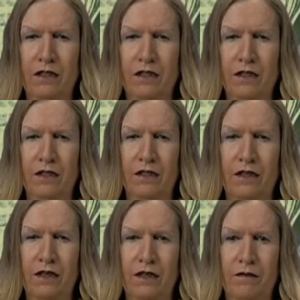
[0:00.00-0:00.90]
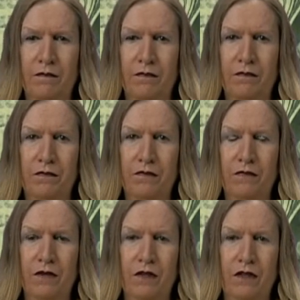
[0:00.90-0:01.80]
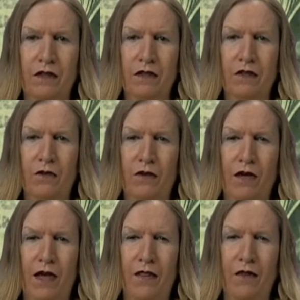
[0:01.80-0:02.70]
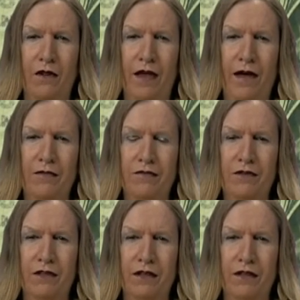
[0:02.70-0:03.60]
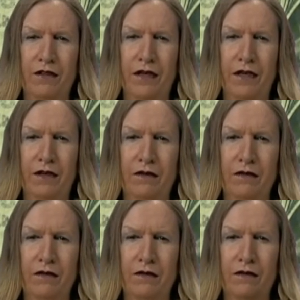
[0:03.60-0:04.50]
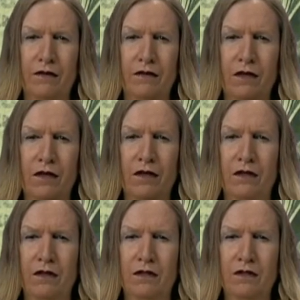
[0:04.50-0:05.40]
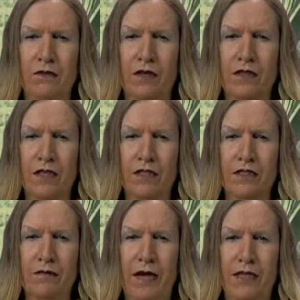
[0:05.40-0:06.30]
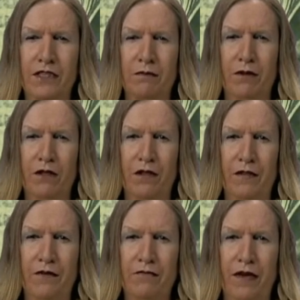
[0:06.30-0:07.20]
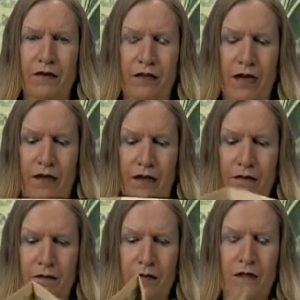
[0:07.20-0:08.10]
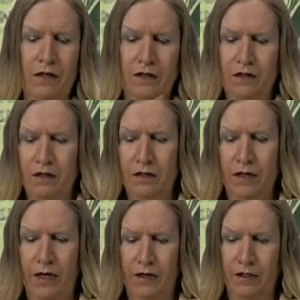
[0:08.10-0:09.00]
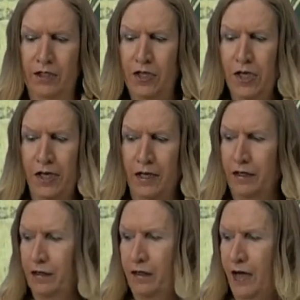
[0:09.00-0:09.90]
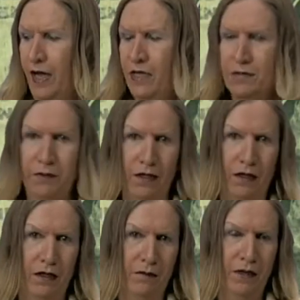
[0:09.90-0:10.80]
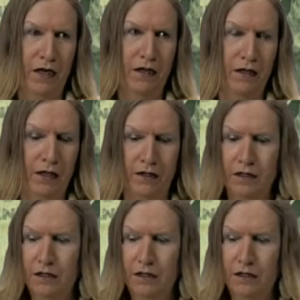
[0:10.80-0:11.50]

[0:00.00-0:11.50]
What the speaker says: and the one on the left there, this one here is the magic bullet. They found it on a gurney in the hospital. Apparently,